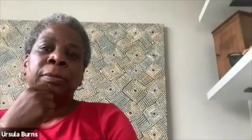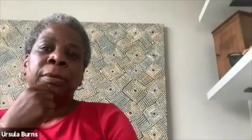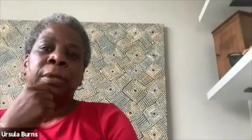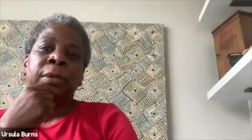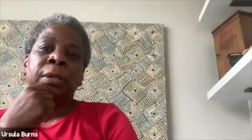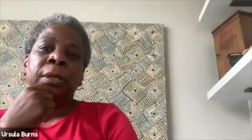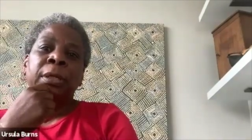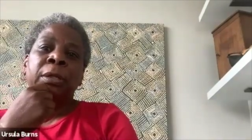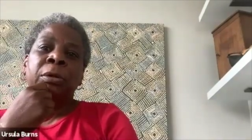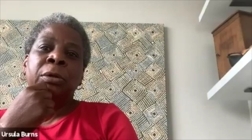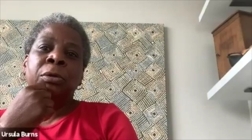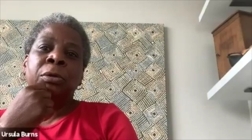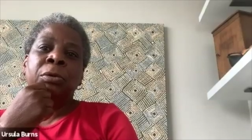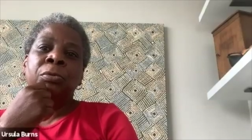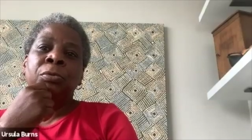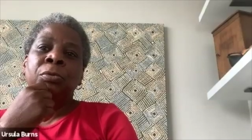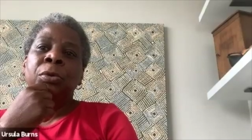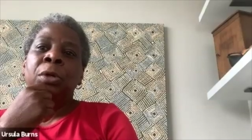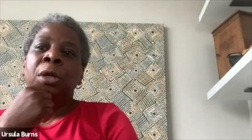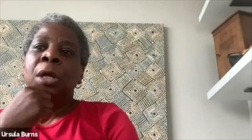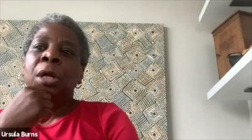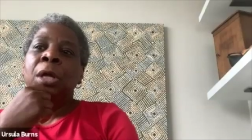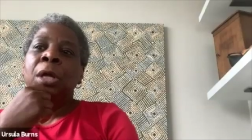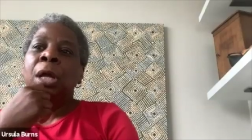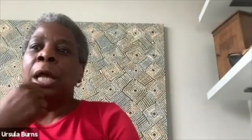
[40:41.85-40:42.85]
Mm-hmm. You know,
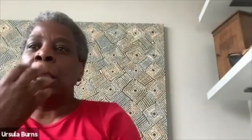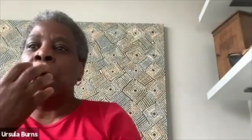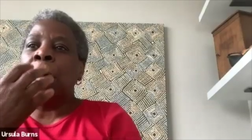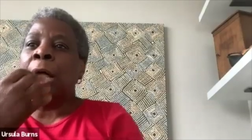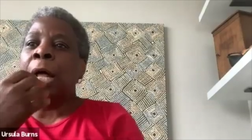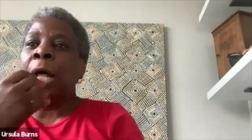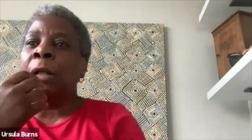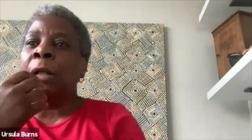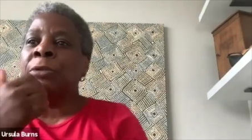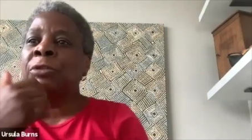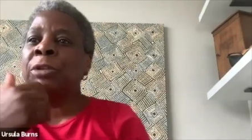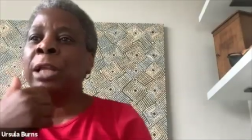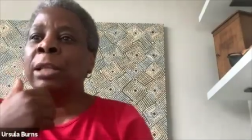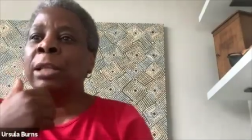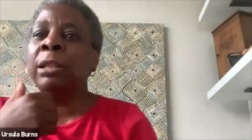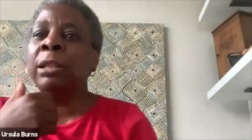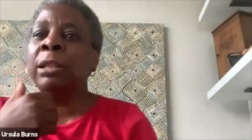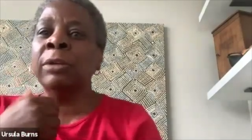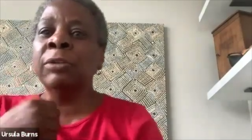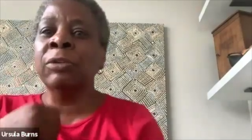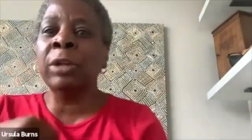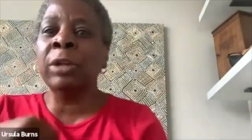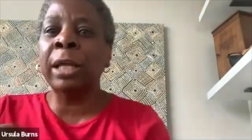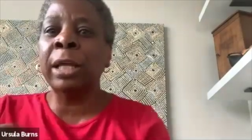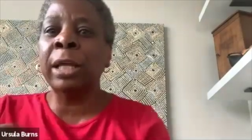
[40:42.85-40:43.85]
and I'll say
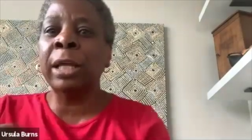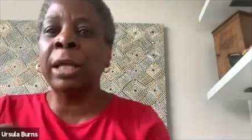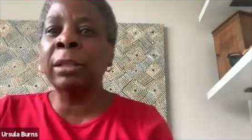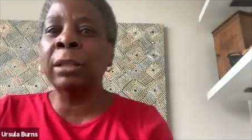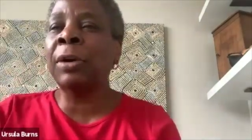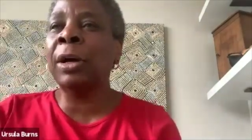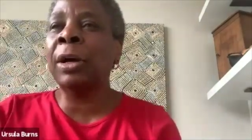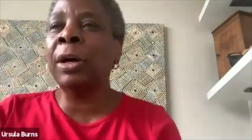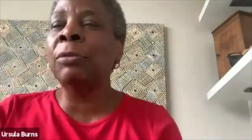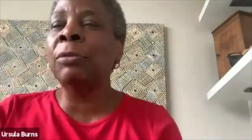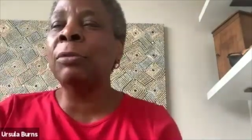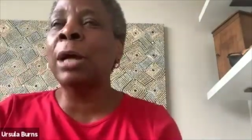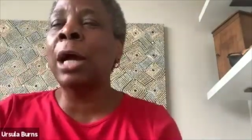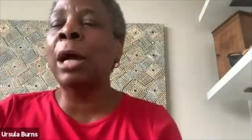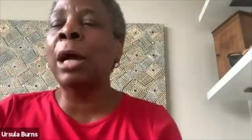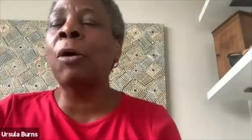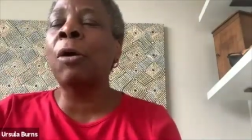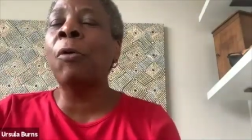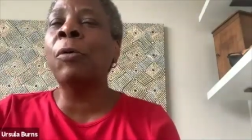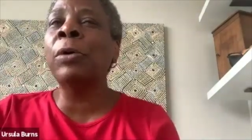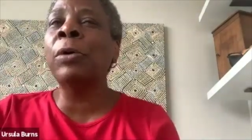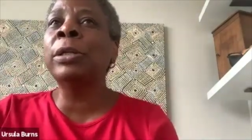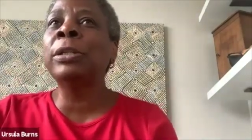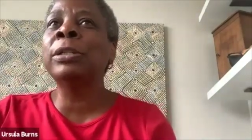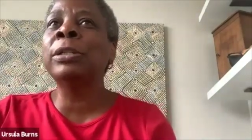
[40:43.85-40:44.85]
things like the following. I
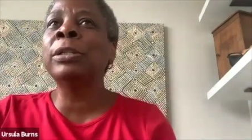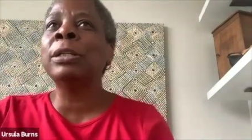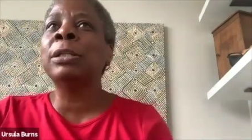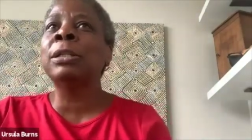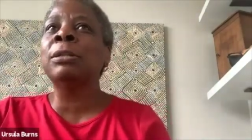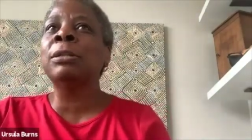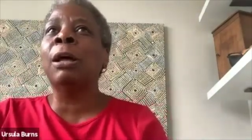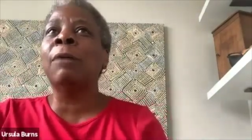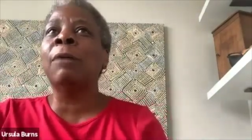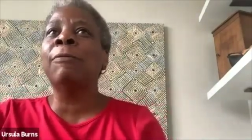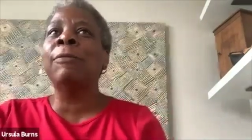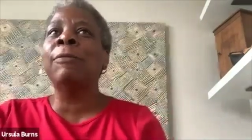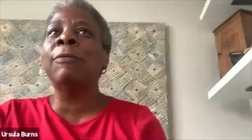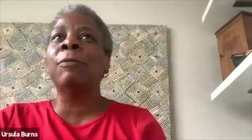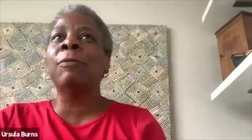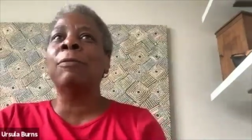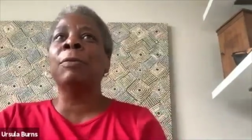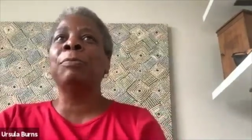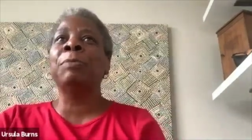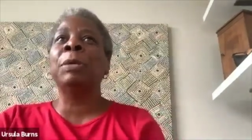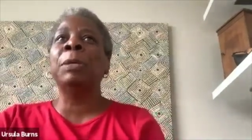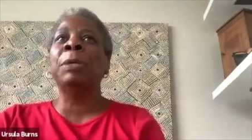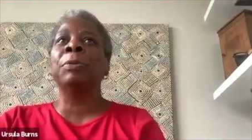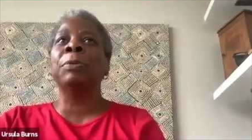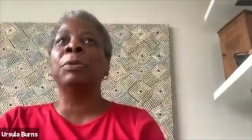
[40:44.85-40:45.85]
always love it when
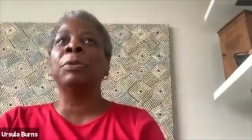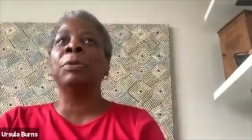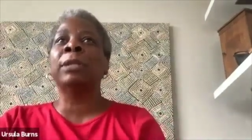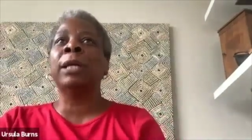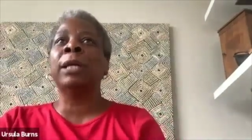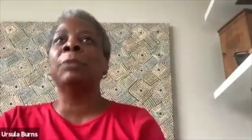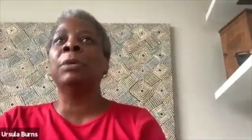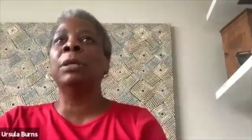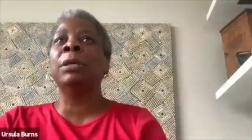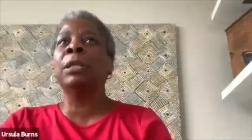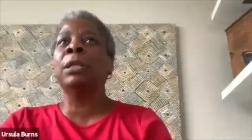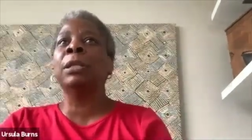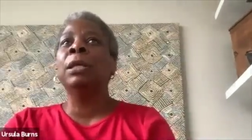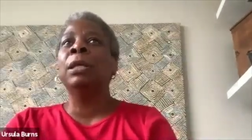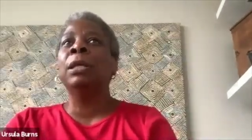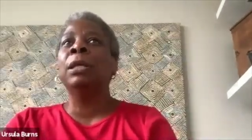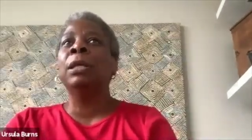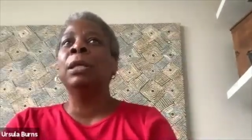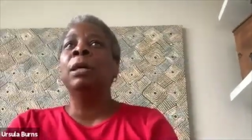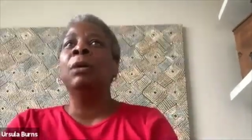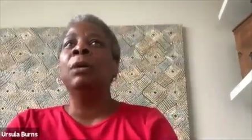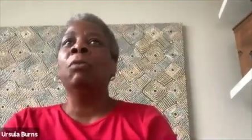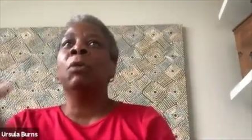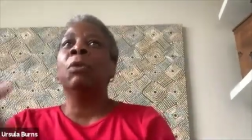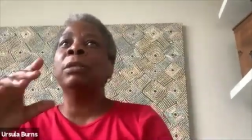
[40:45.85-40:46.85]
people say to me,
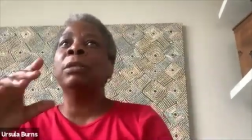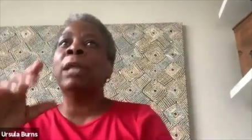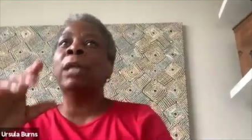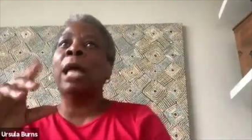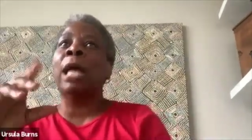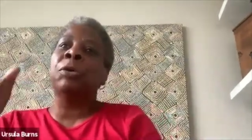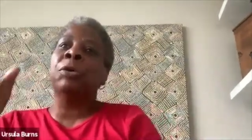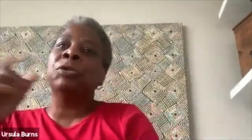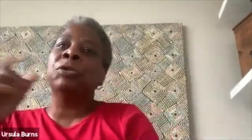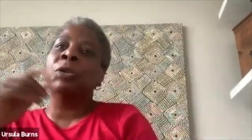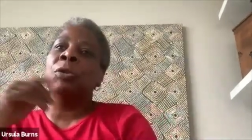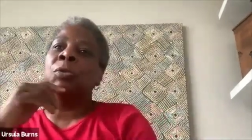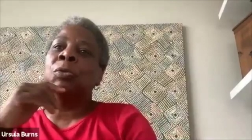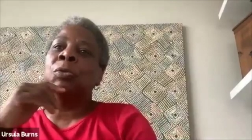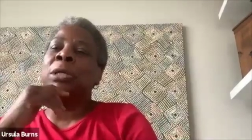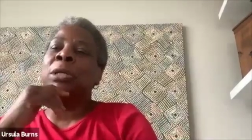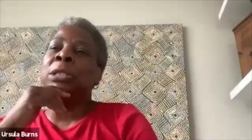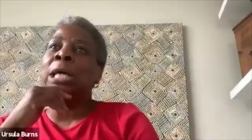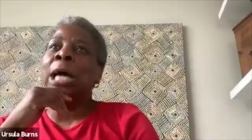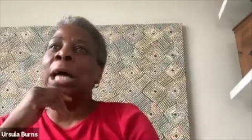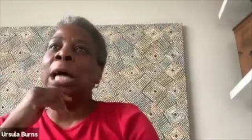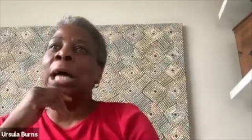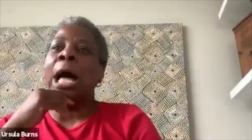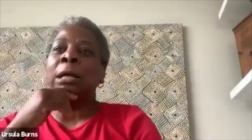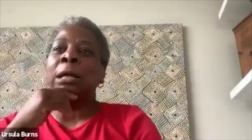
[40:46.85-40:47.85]
well, that person went
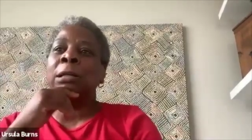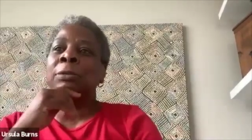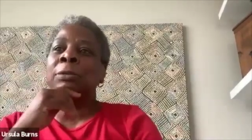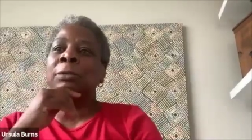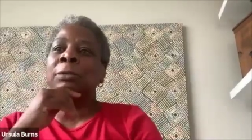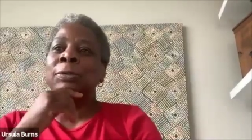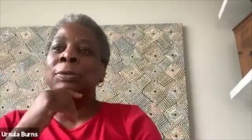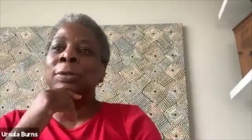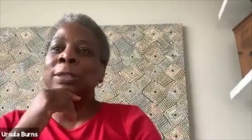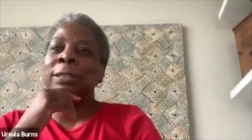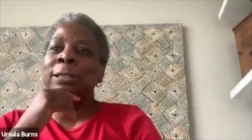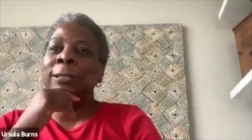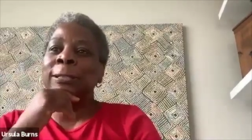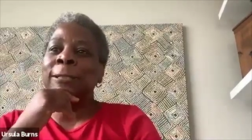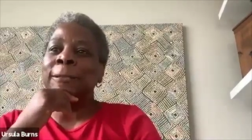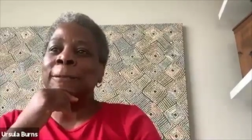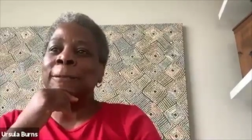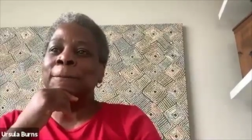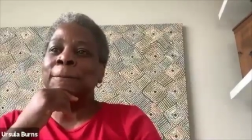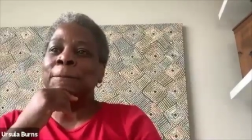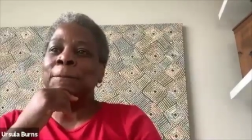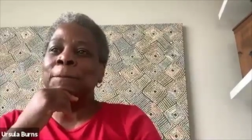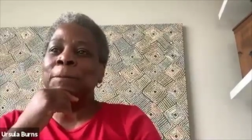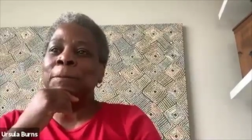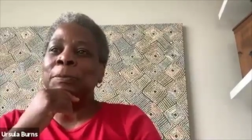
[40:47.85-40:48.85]
to Oxford,
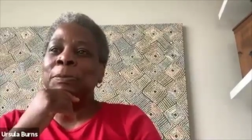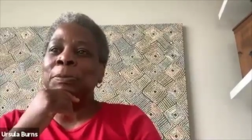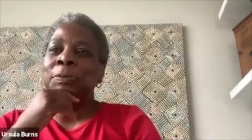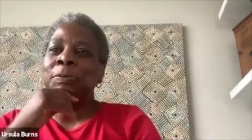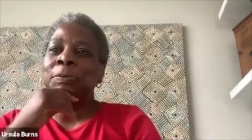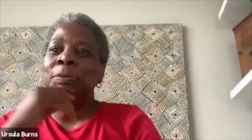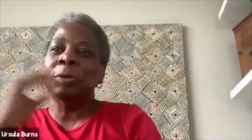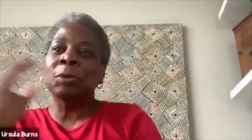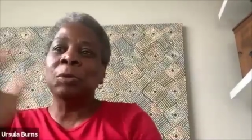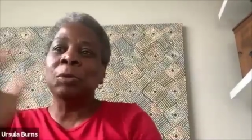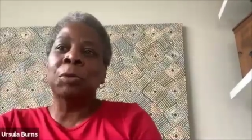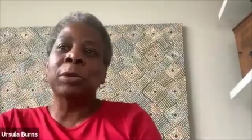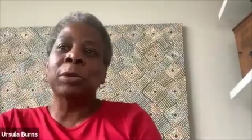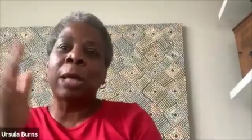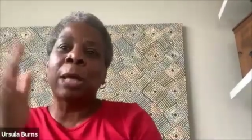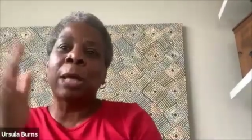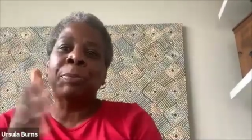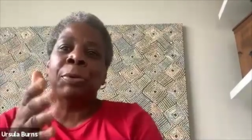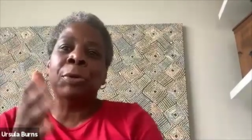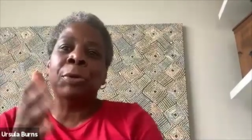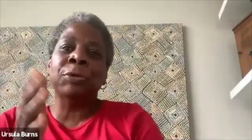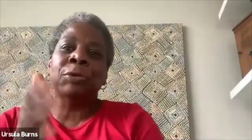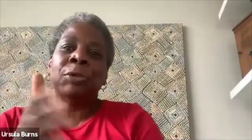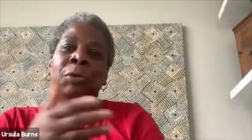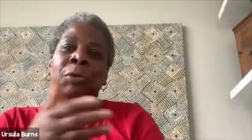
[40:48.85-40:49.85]
or that
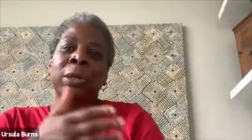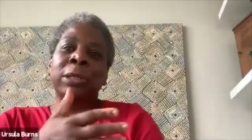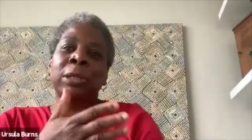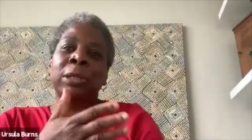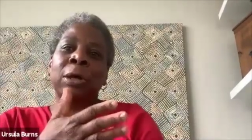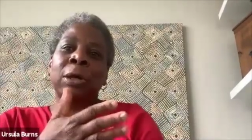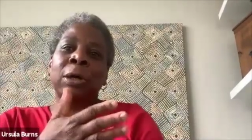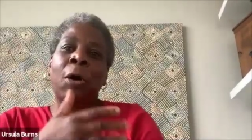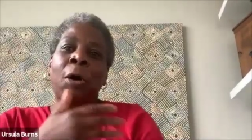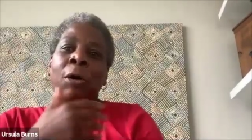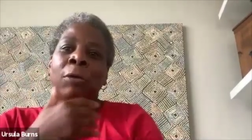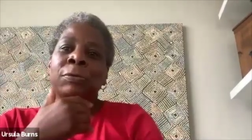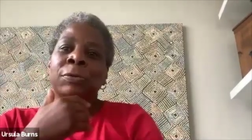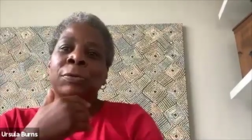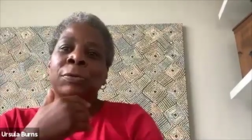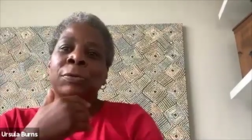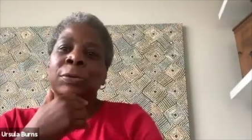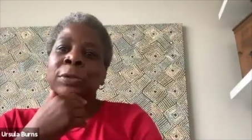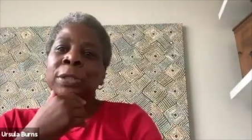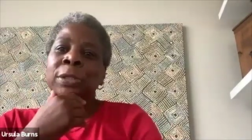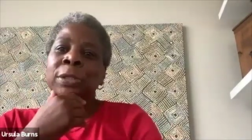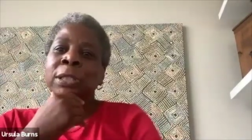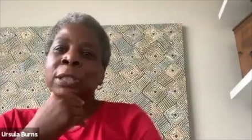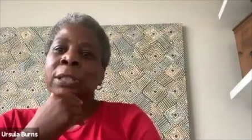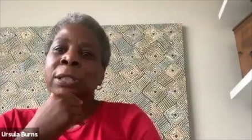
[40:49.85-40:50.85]
person went to
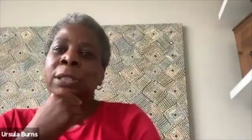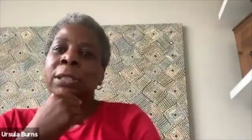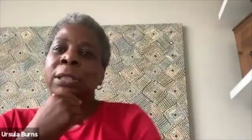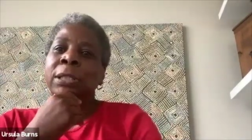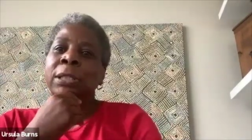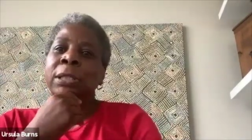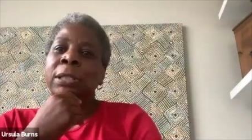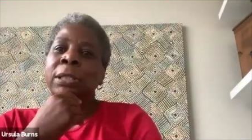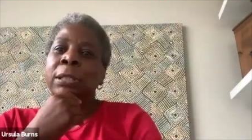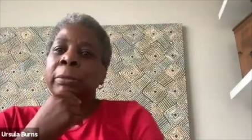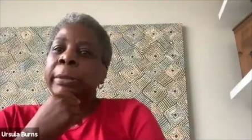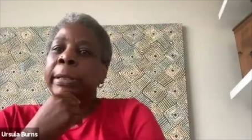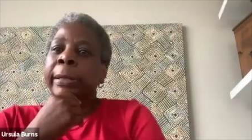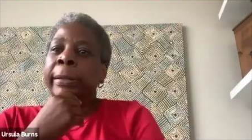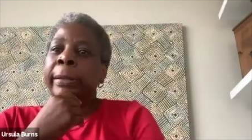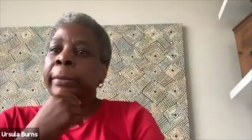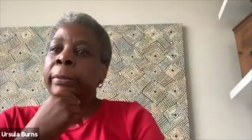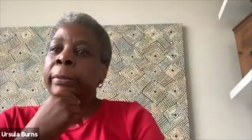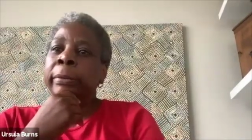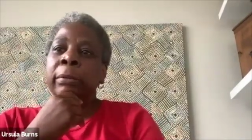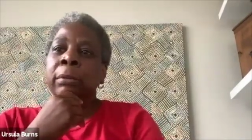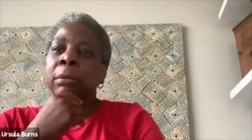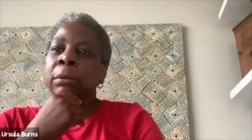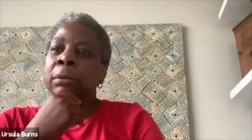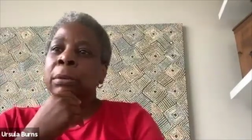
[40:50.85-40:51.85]
Harvard. I'm like,
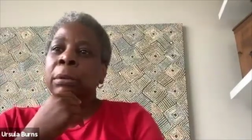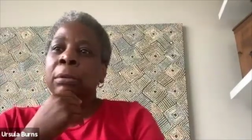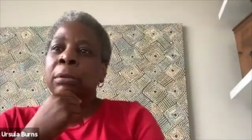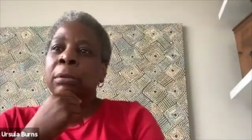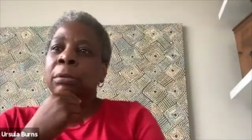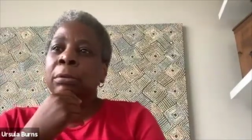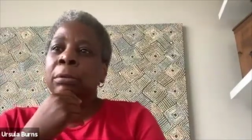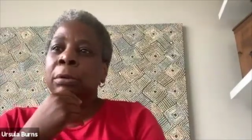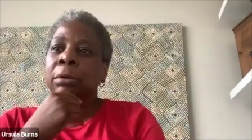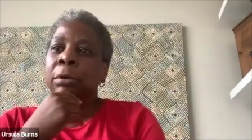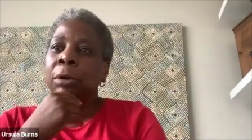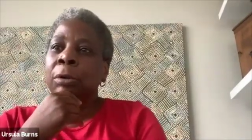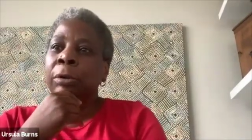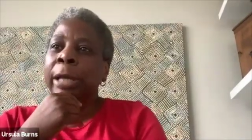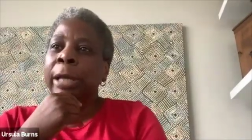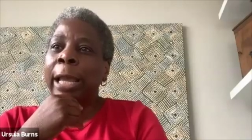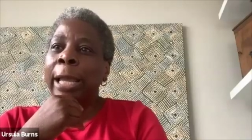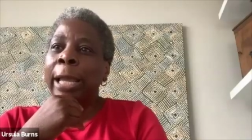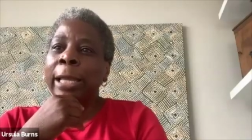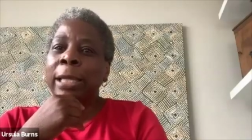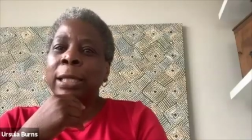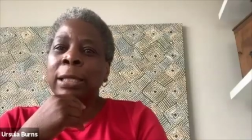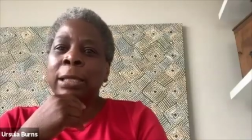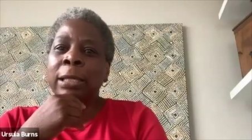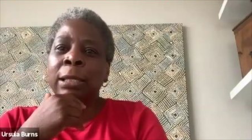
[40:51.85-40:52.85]
oh,
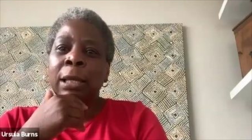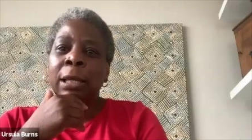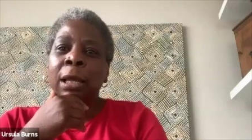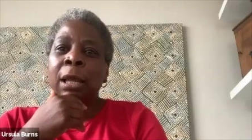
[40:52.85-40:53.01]
okay.